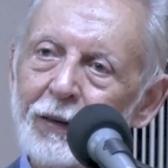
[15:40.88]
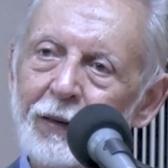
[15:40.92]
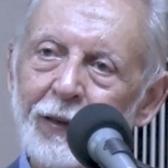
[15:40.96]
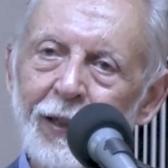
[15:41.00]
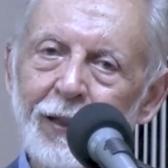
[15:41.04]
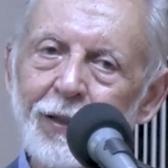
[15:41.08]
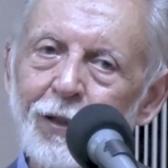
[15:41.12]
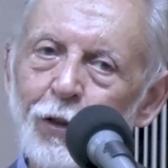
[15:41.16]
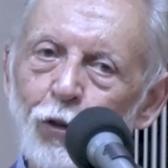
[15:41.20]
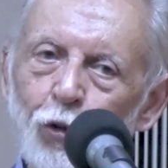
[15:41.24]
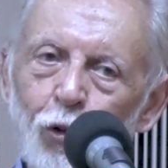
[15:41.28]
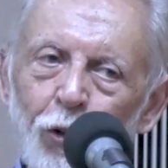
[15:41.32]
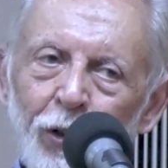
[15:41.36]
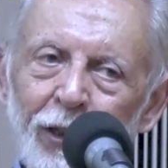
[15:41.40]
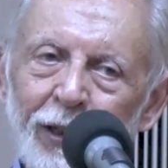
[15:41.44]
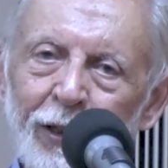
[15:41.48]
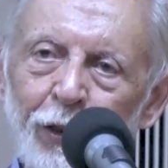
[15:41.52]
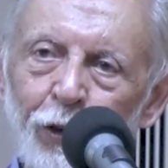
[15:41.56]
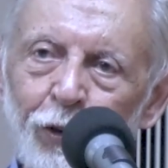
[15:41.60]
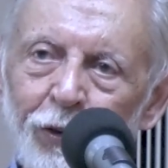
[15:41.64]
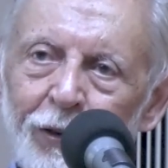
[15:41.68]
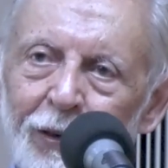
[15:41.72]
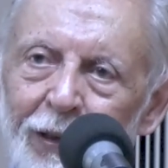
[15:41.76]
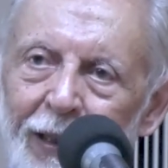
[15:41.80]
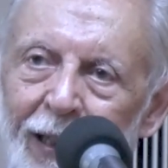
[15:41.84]
doesn't go
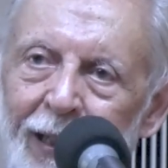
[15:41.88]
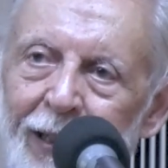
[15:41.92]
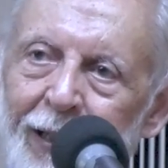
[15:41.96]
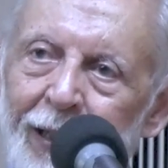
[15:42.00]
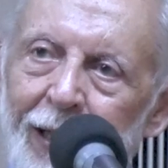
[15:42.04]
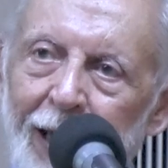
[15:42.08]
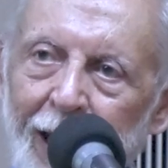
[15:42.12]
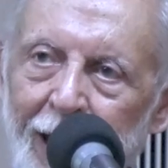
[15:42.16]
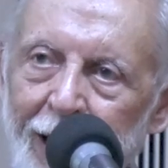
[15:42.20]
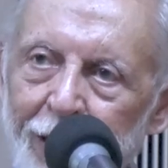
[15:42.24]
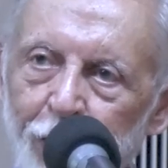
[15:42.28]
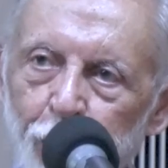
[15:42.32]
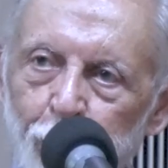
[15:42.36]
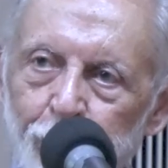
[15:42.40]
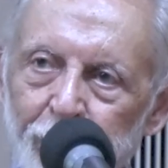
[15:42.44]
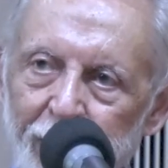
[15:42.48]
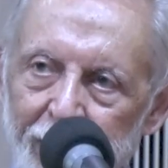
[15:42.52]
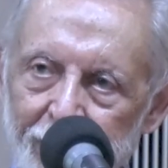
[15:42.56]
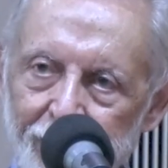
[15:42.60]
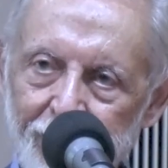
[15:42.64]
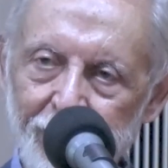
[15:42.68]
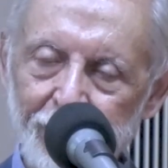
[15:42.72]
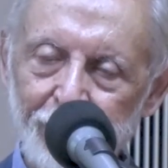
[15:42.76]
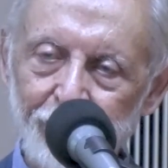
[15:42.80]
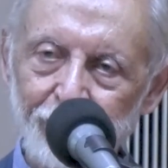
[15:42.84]
into any
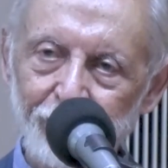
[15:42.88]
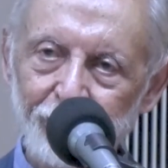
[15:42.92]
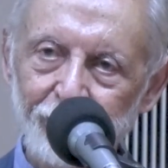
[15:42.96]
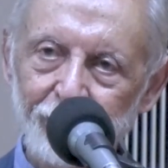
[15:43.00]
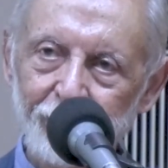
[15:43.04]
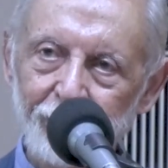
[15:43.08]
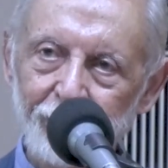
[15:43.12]
arguments.